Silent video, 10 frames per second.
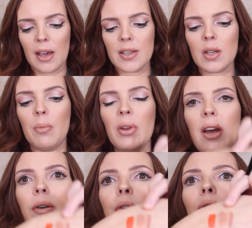Okay, so I put
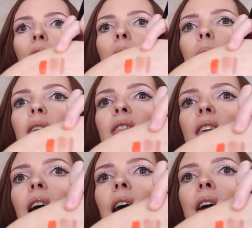that one right
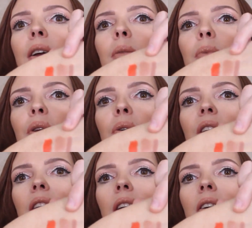beside
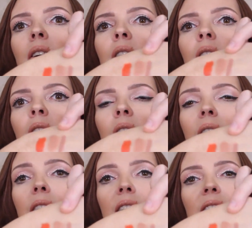Beauty.
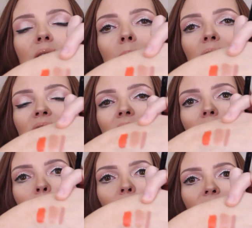This is almost like
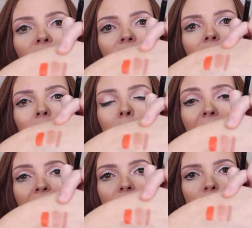the perfect
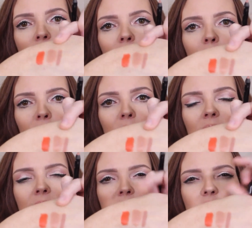match to
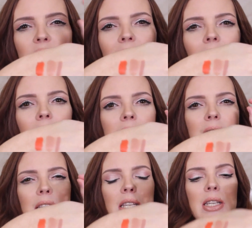Beauty. It's just like a
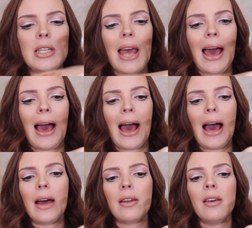
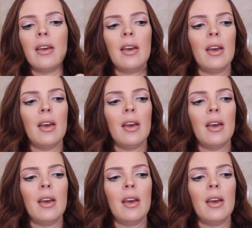tad